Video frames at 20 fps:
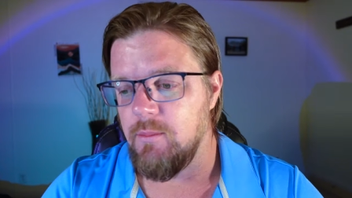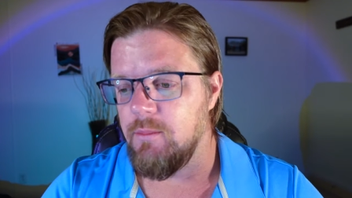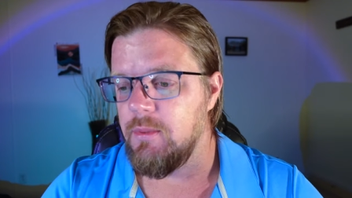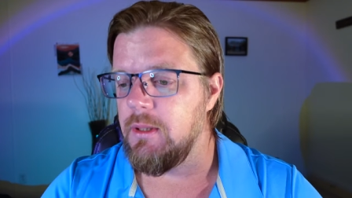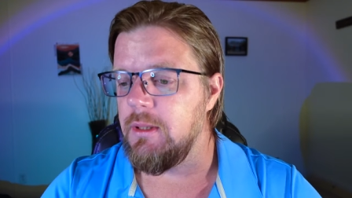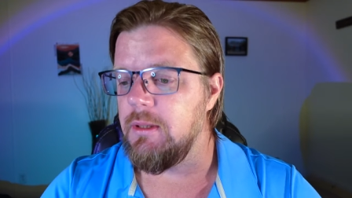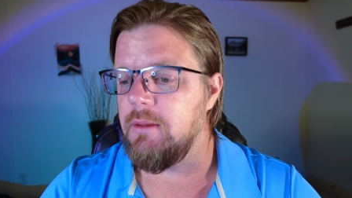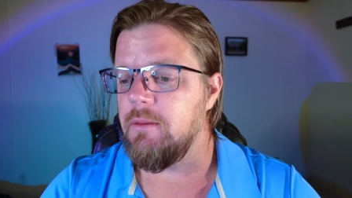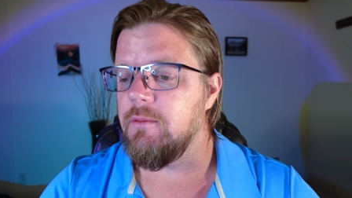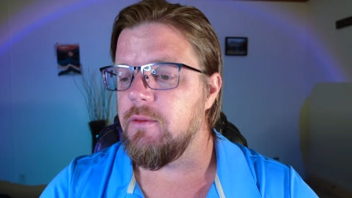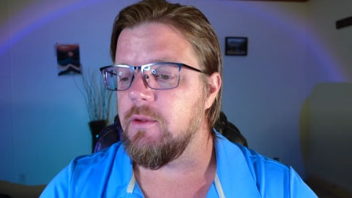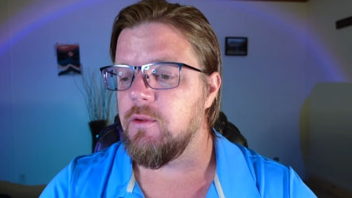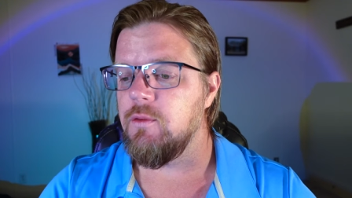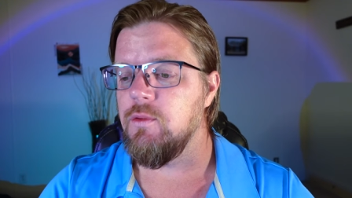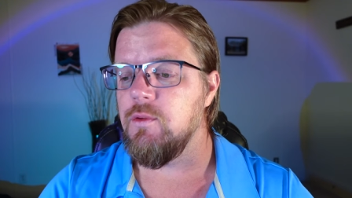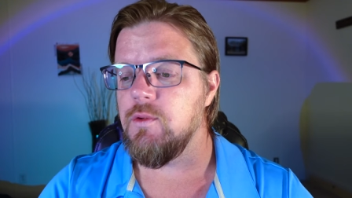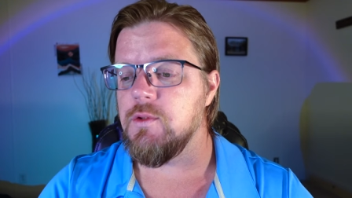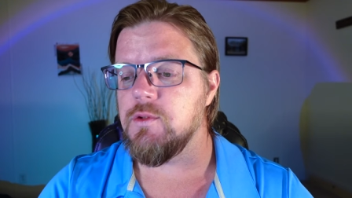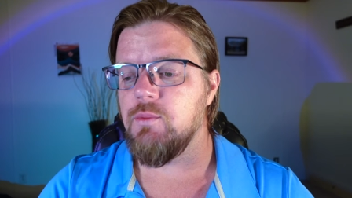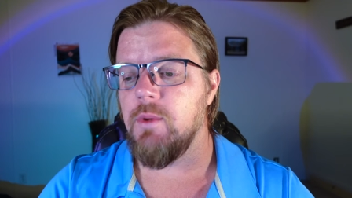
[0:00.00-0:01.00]
but the
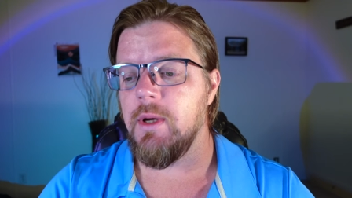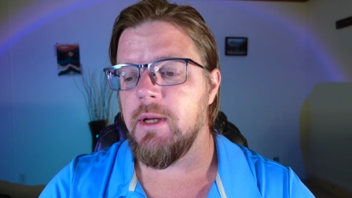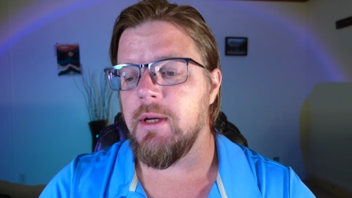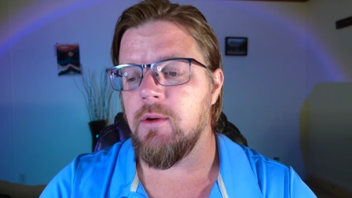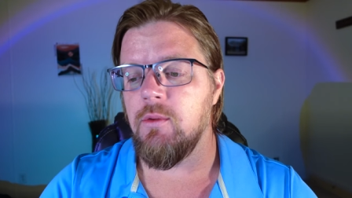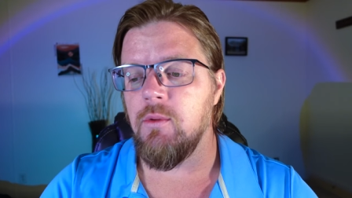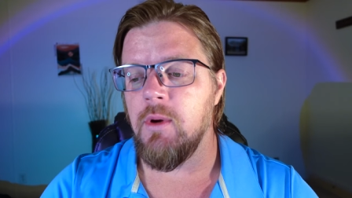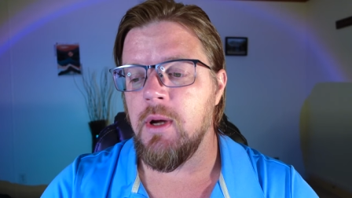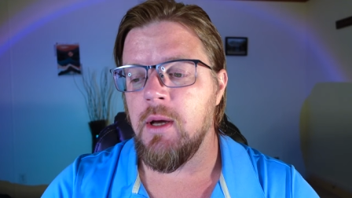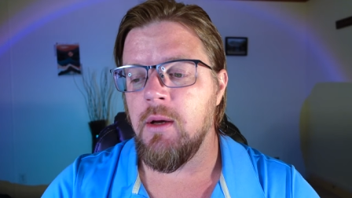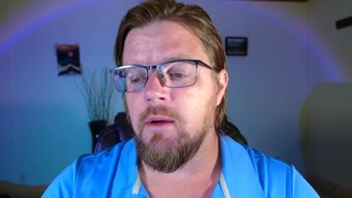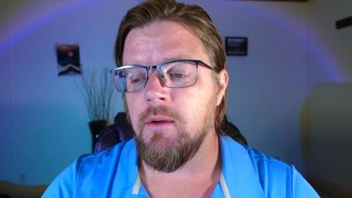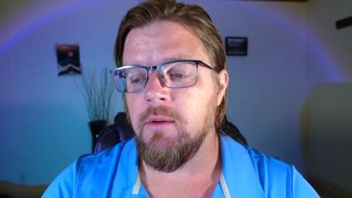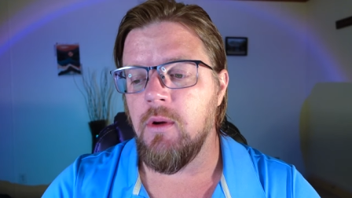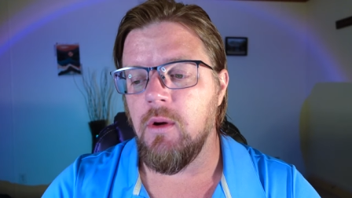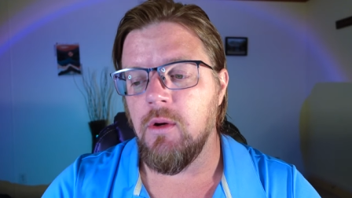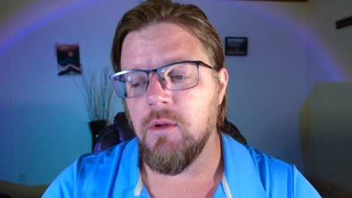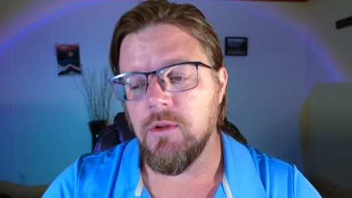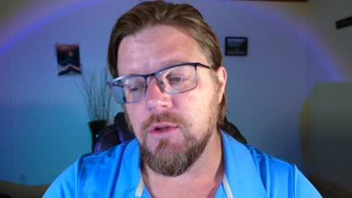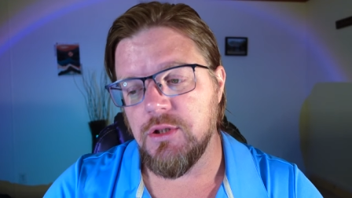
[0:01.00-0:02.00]
cruise ran aground
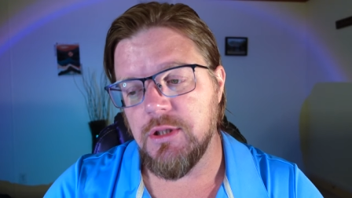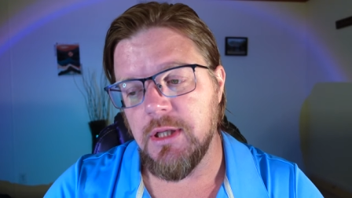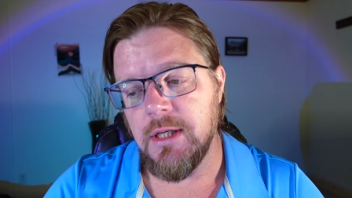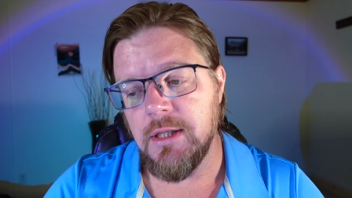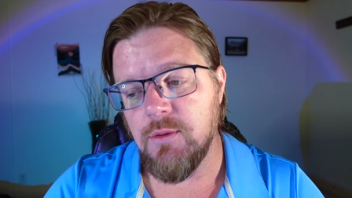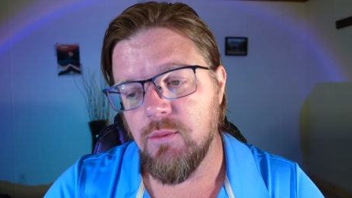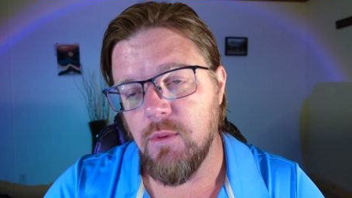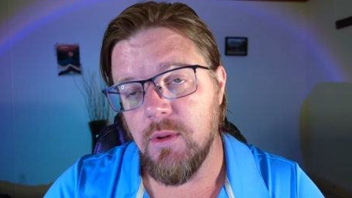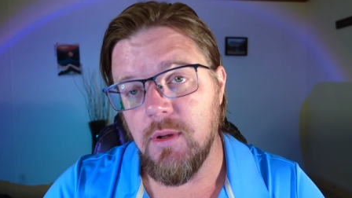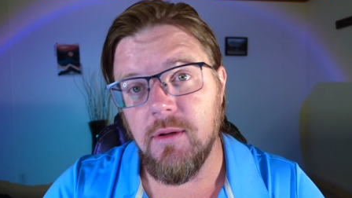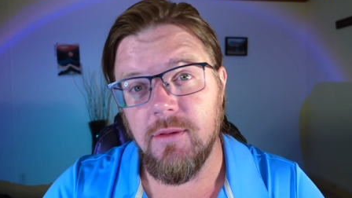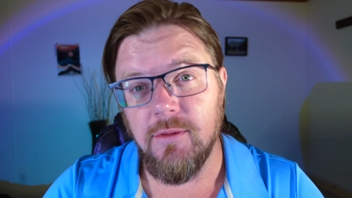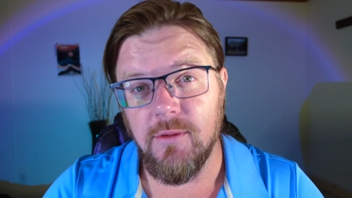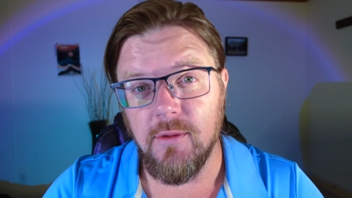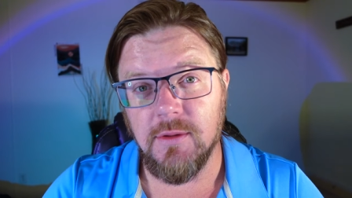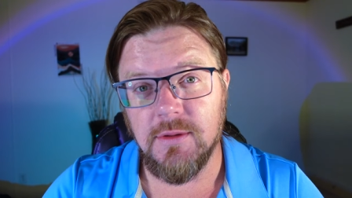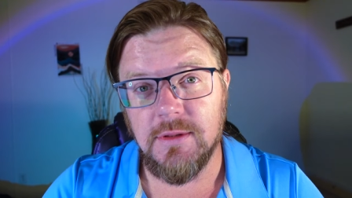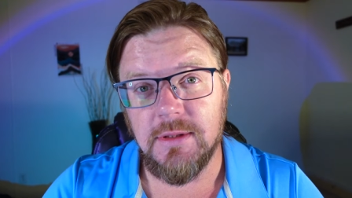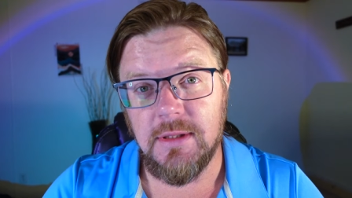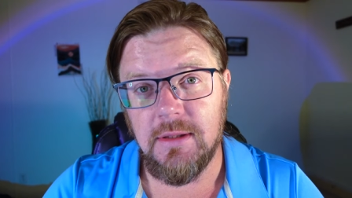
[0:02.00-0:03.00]
on January
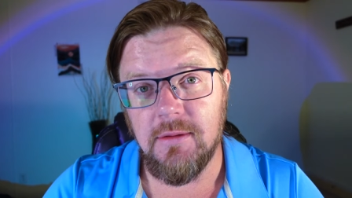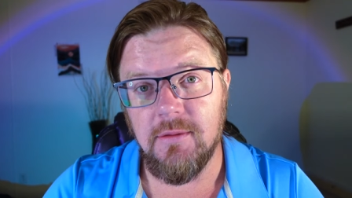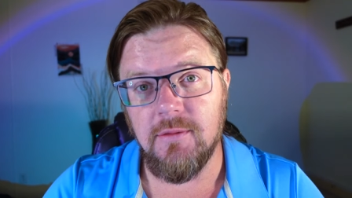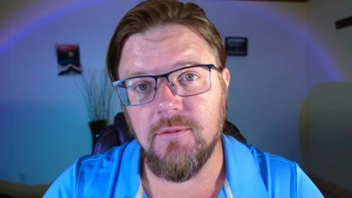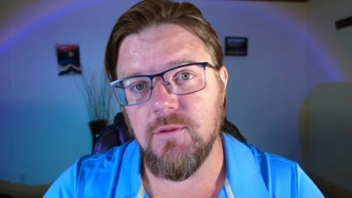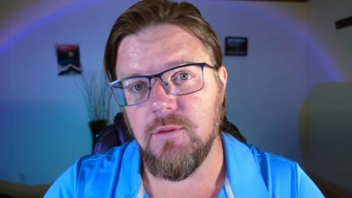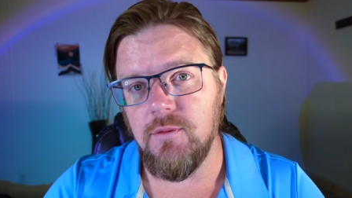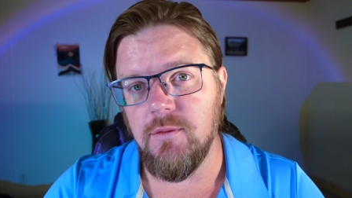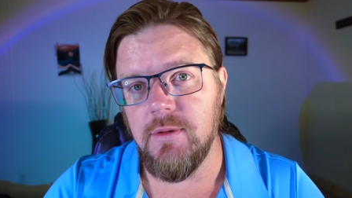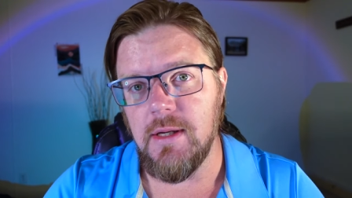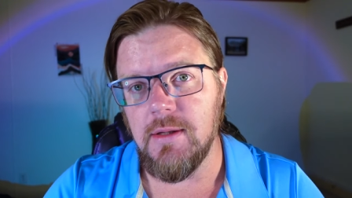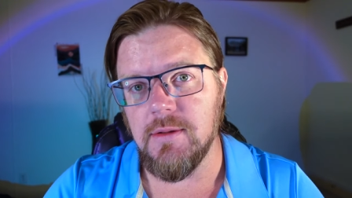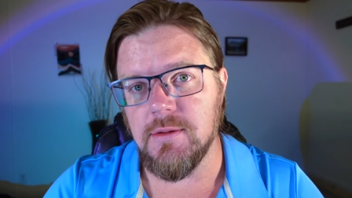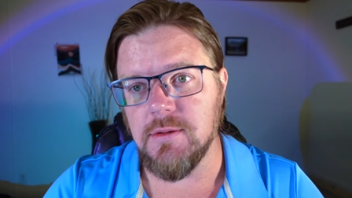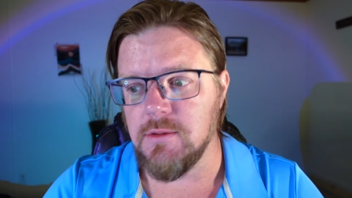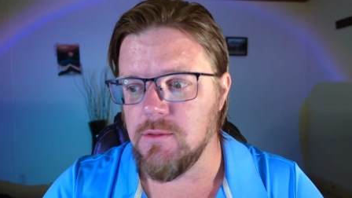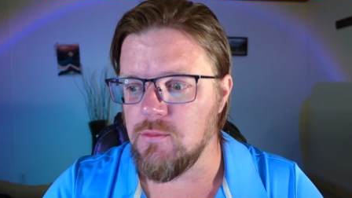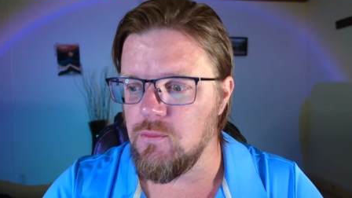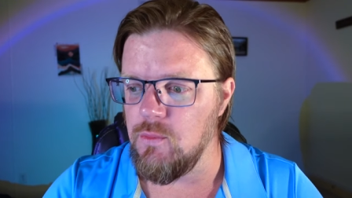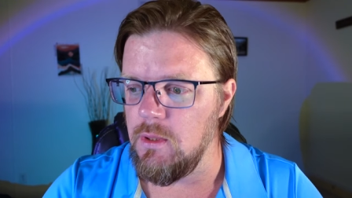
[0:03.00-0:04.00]
13th,
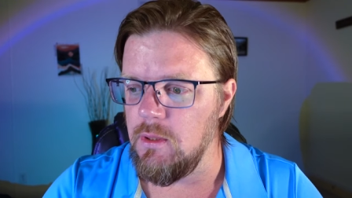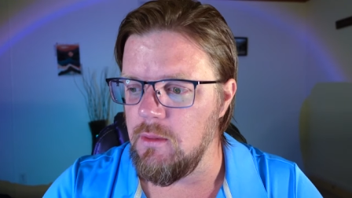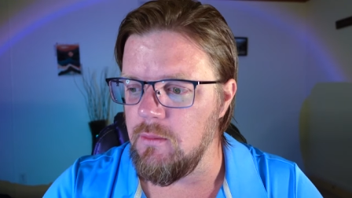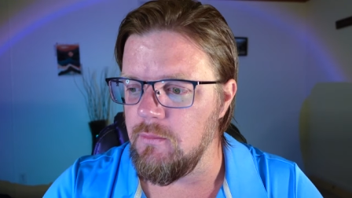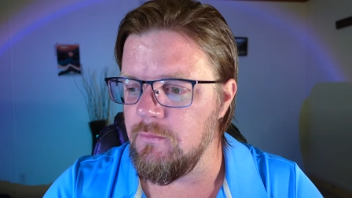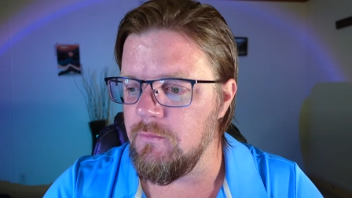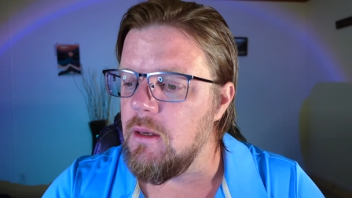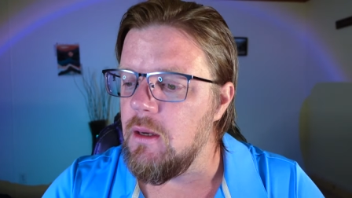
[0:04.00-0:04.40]
2012,